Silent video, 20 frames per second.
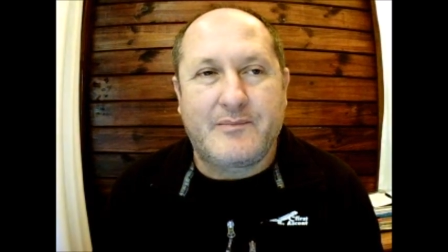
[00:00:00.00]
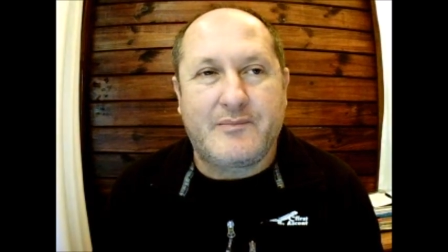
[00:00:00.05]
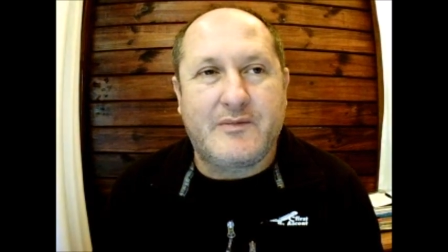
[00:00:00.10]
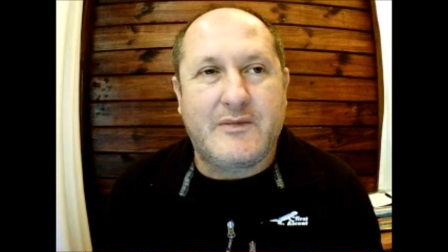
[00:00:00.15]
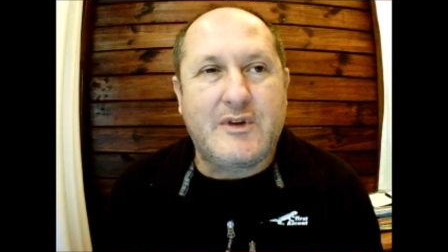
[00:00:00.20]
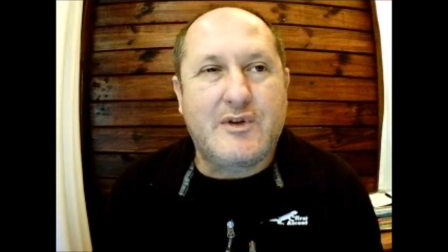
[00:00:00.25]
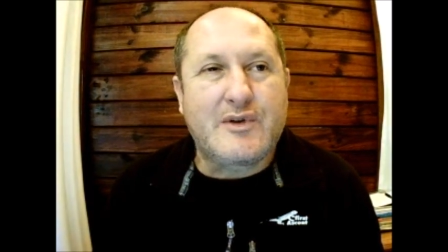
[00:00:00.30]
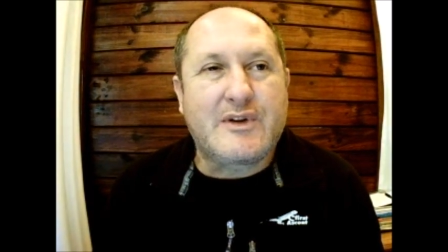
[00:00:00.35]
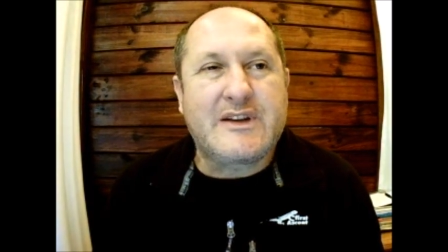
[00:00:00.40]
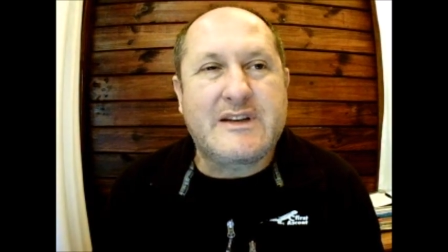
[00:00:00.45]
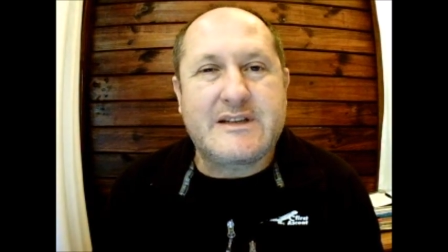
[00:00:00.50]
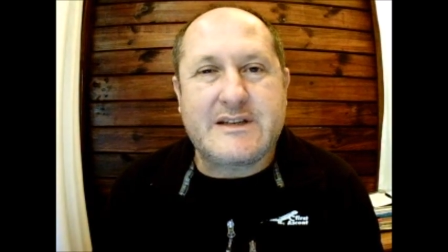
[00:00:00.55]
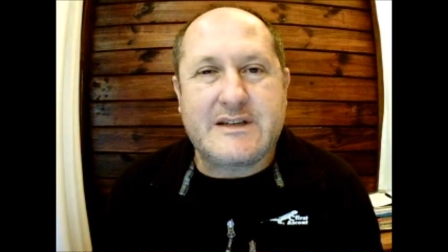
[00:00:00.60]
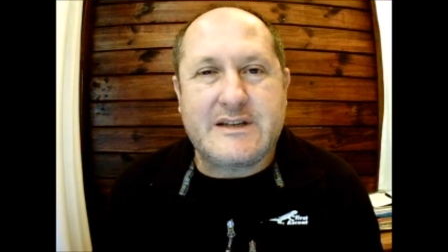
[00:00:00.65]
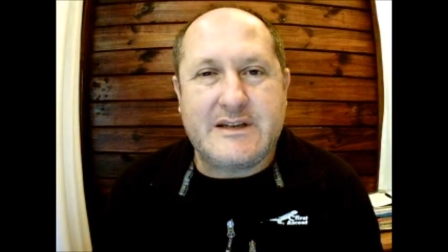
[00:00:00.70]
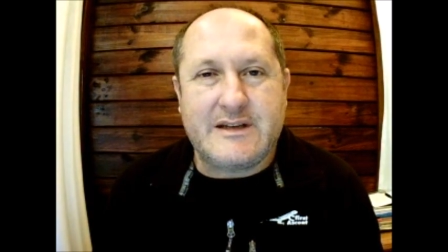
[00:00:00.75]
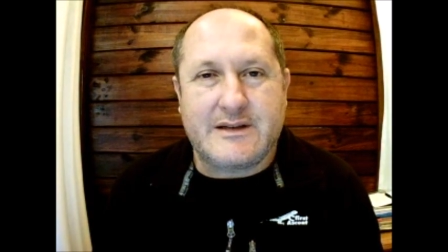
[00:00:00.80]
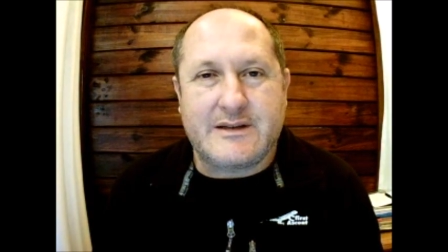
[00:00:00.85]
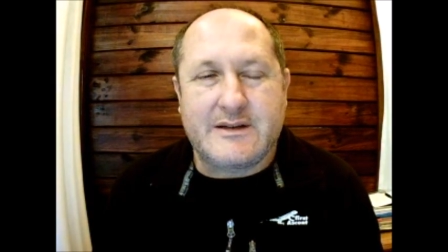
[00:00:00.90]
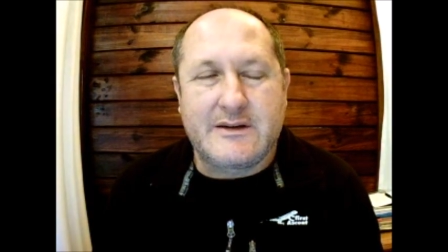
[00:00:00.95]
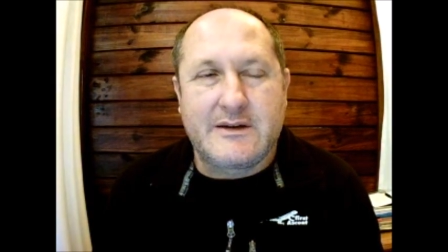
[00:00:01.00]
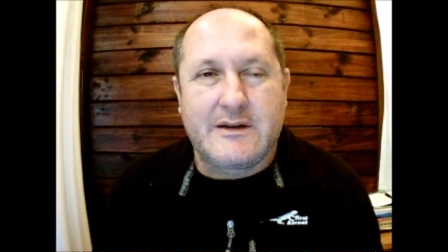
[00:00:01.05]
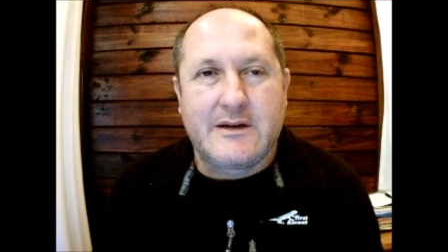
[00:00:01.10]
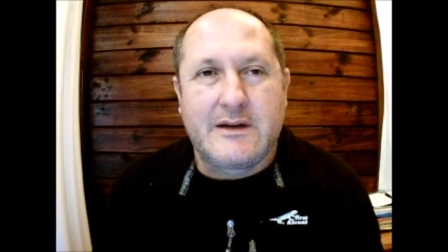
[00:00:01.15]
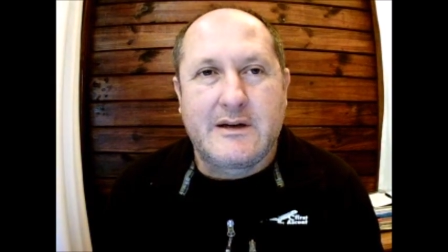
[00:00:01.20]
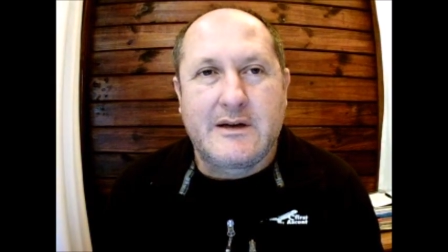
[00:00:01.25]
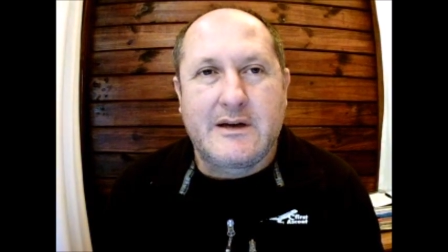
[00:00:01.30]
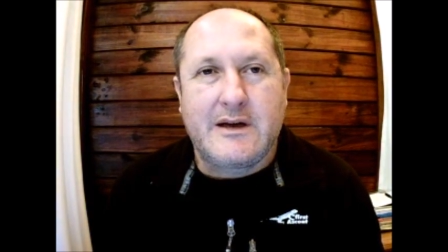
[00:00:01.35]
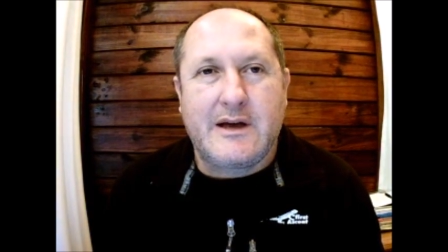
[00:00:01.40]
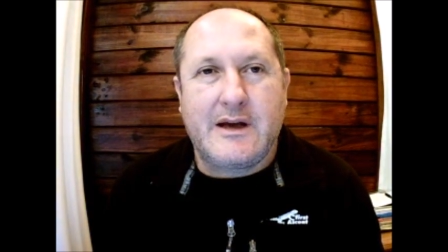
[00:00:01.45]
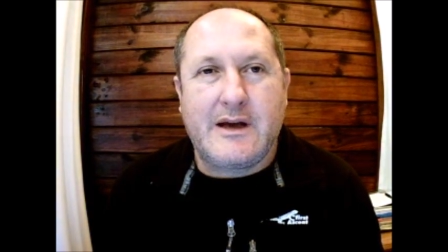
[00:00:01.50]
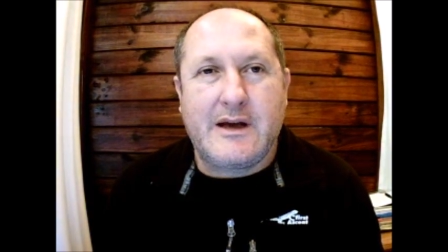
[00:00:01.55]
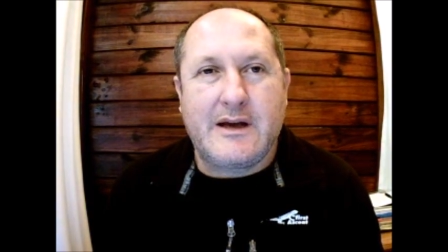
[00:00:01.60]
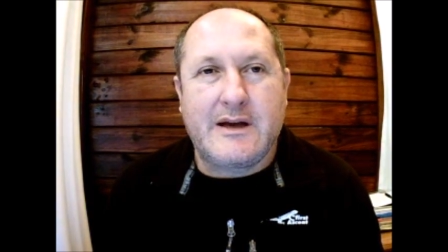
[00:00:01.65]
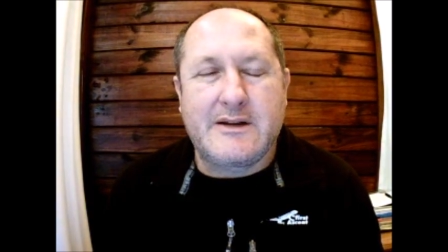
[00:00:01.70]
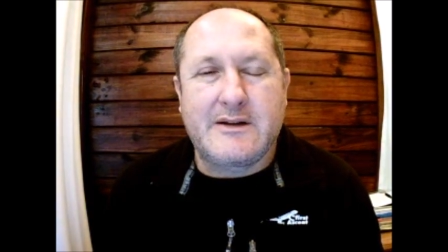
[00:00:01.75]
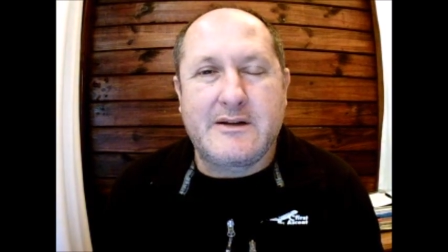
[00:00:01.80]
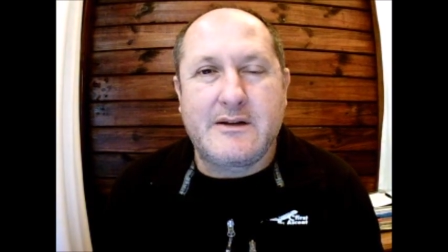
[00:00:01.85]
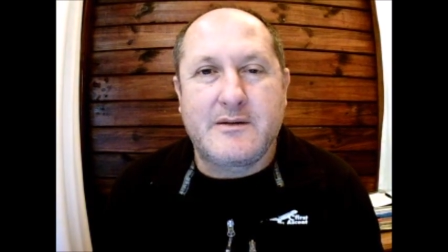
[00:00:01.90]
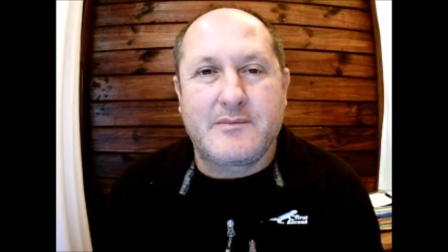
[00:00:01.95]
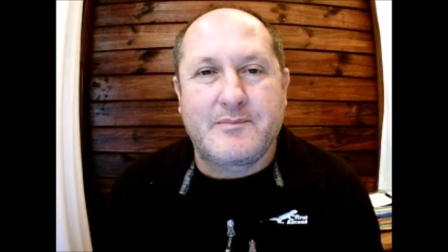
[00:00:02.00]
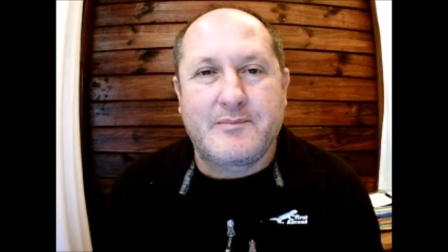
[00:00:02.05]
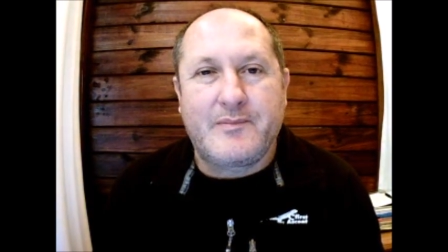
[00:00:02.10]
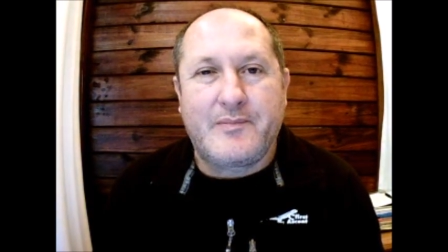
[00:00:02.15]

You can see it. And